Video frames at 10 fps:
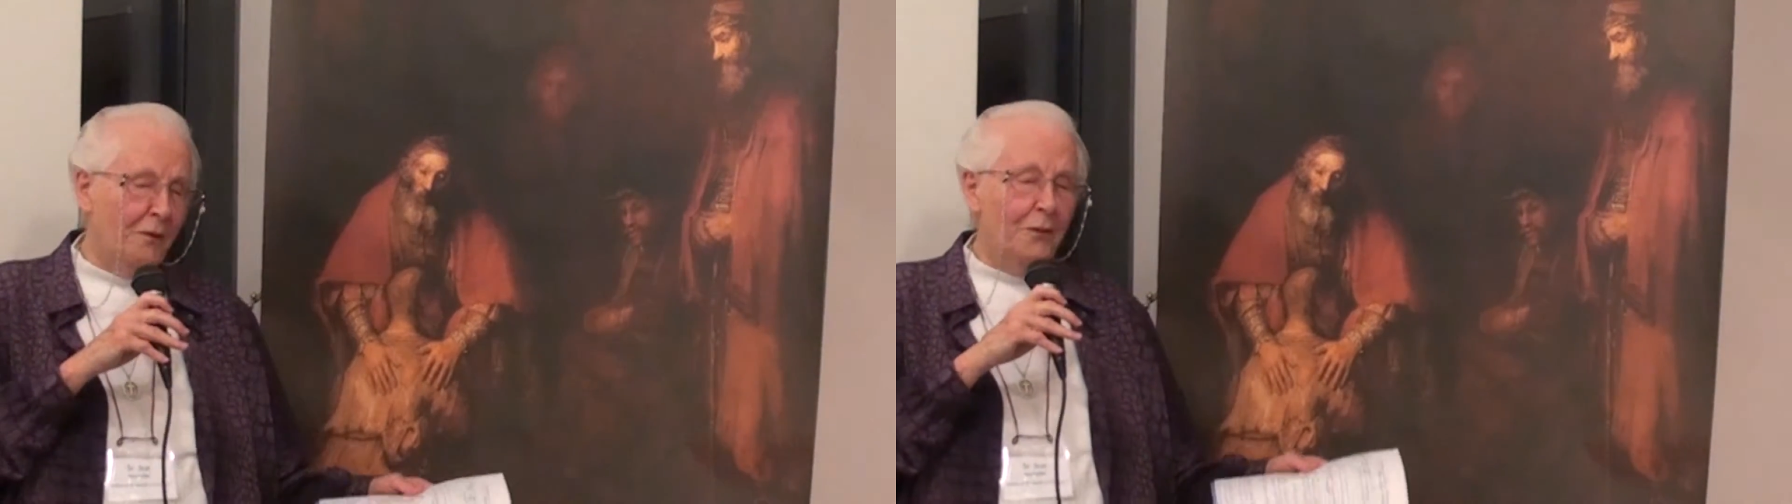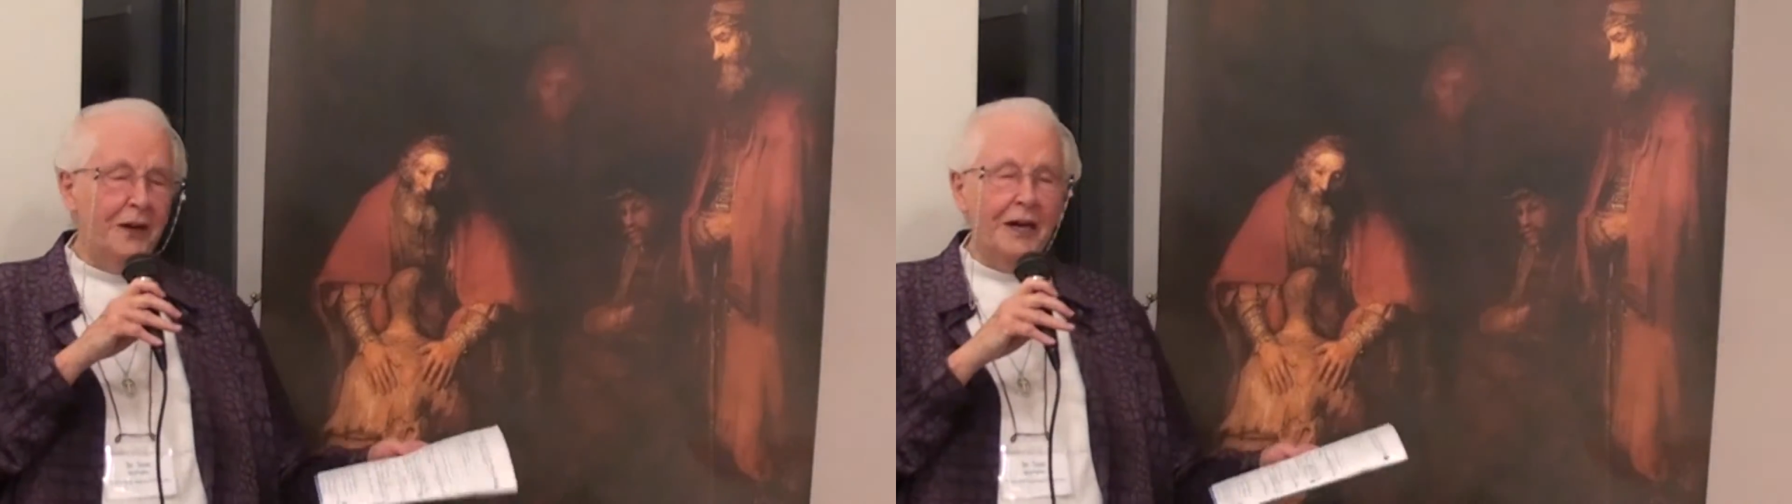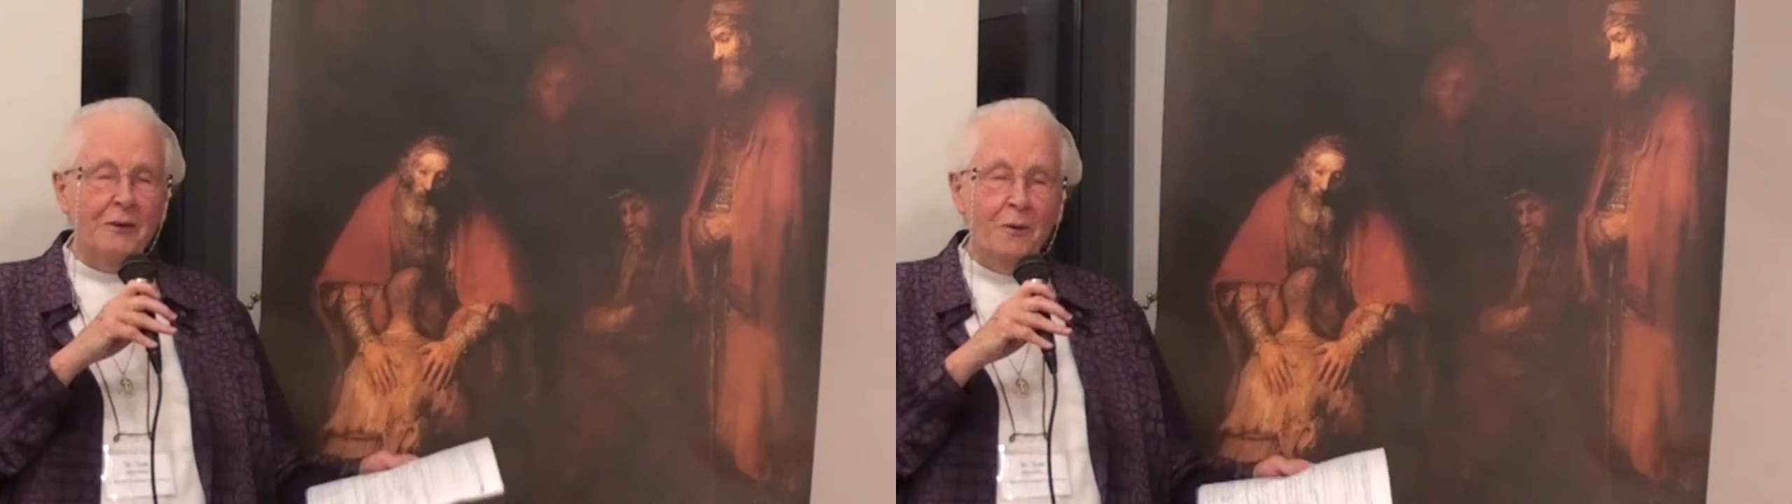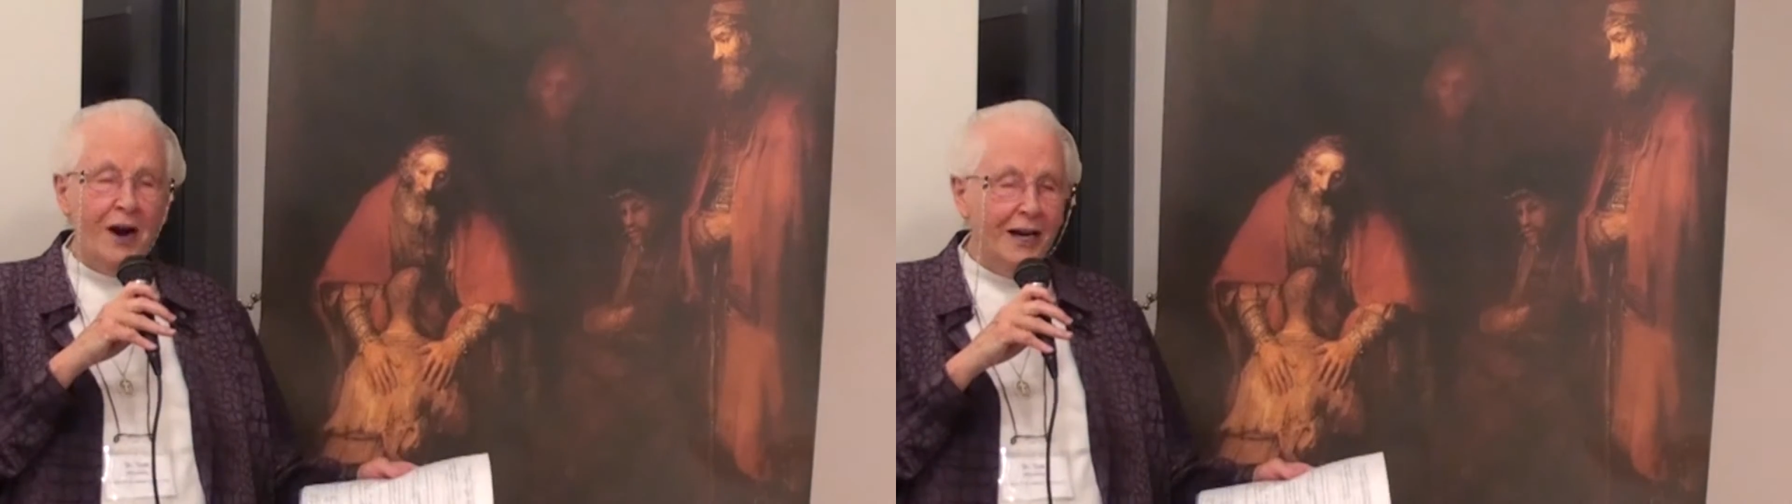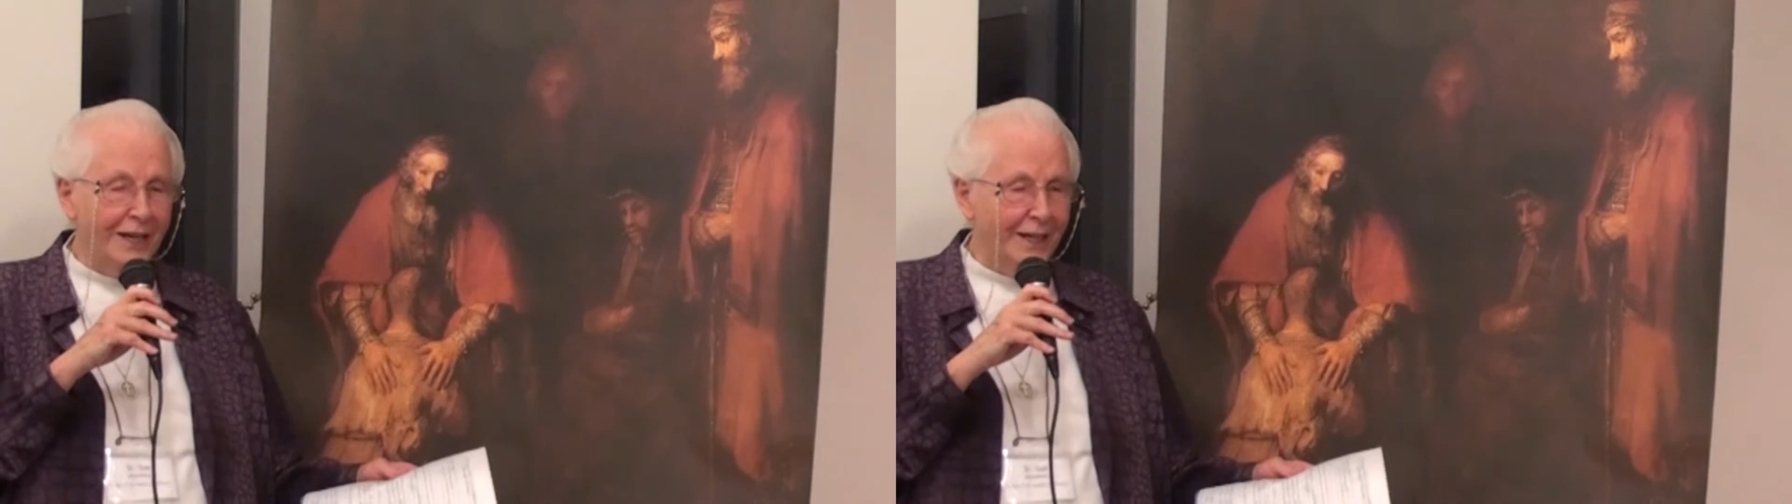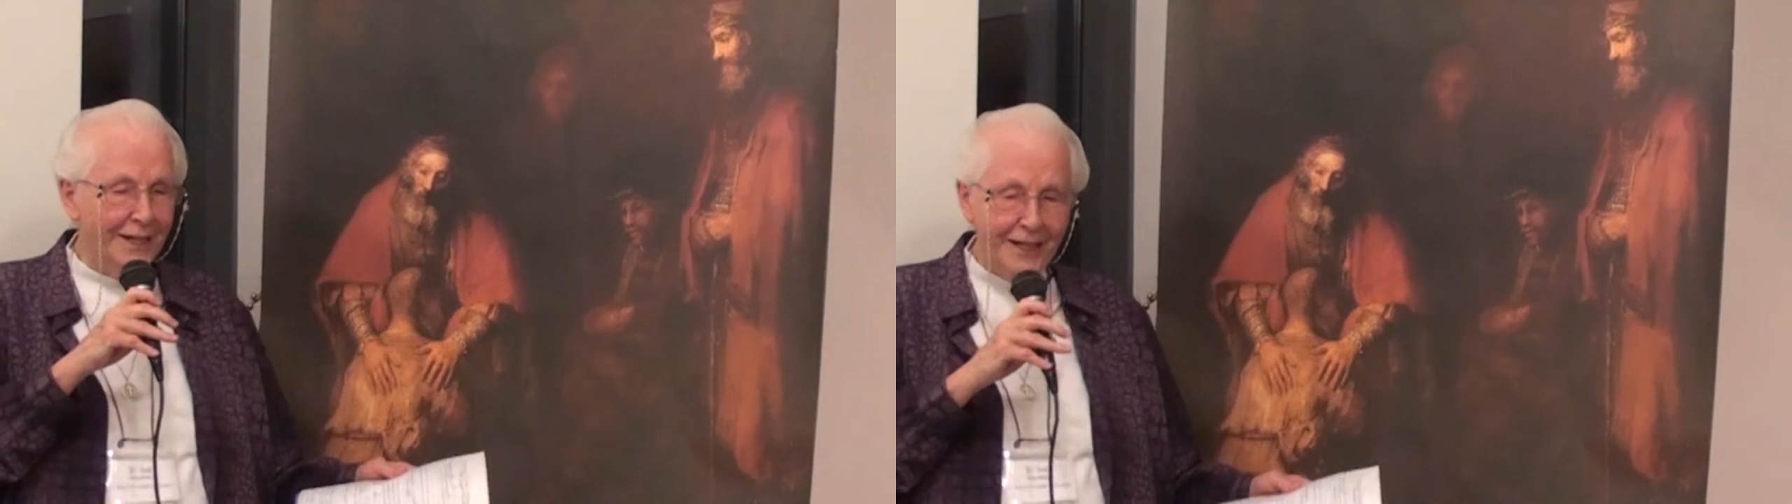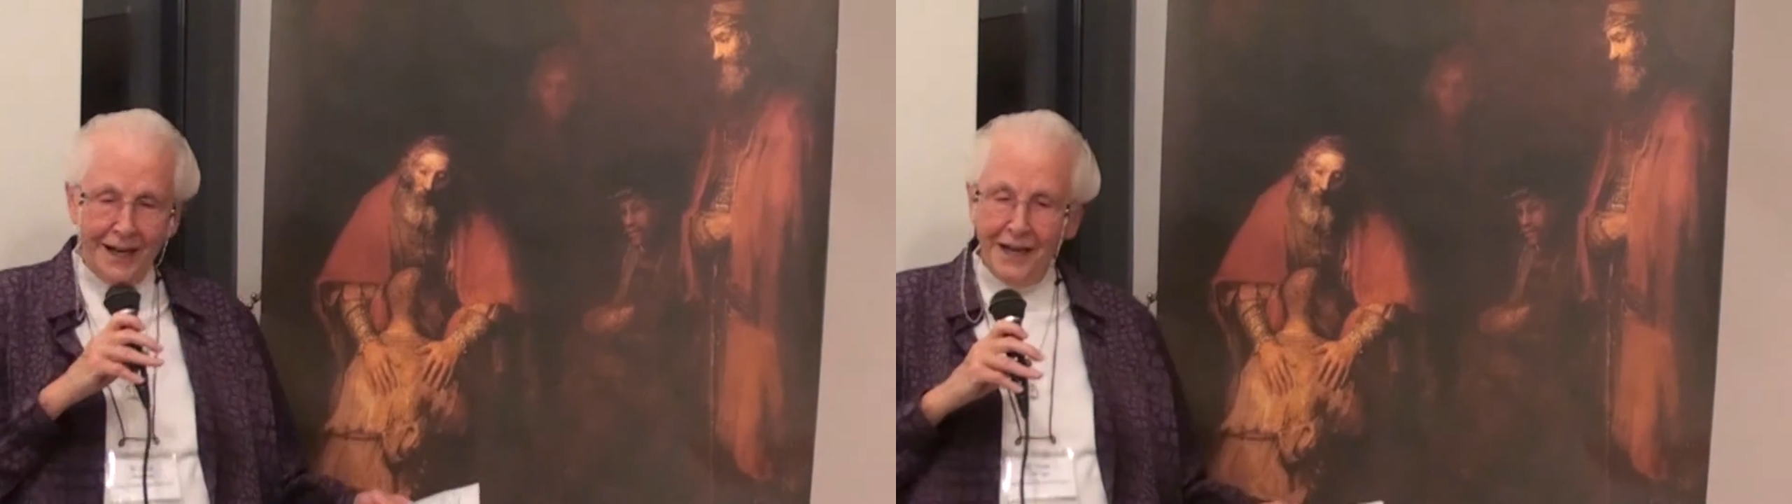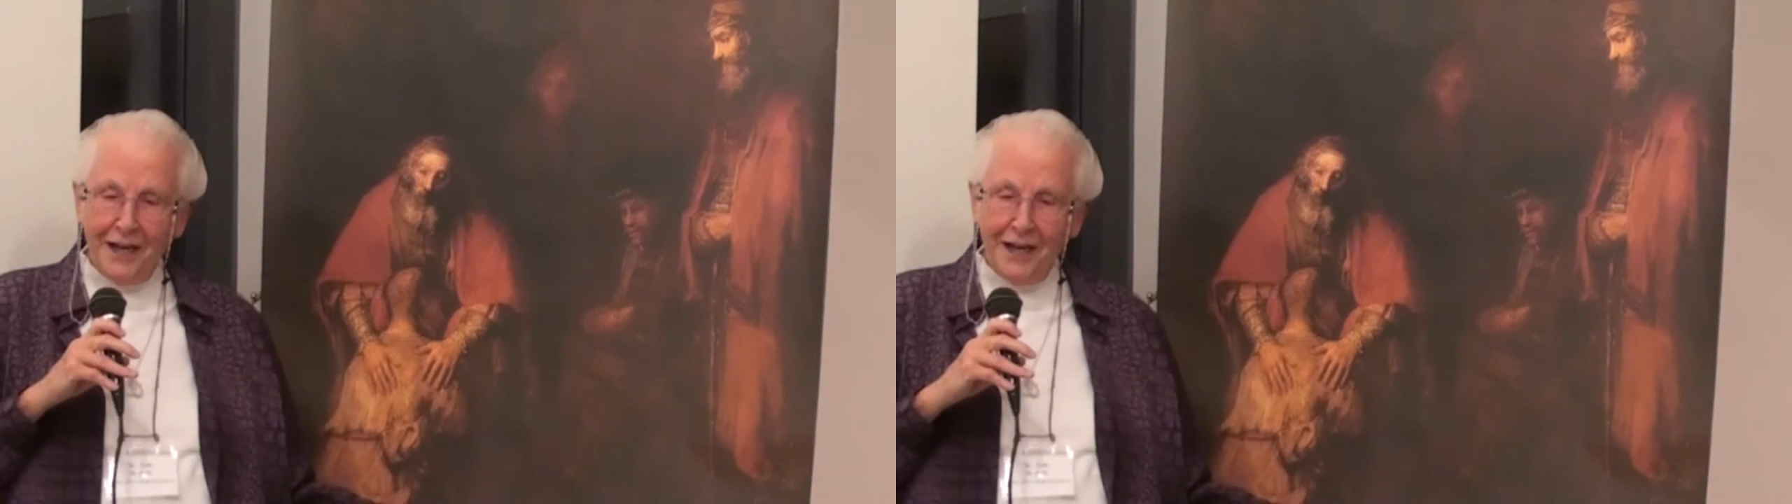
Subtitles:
What I want us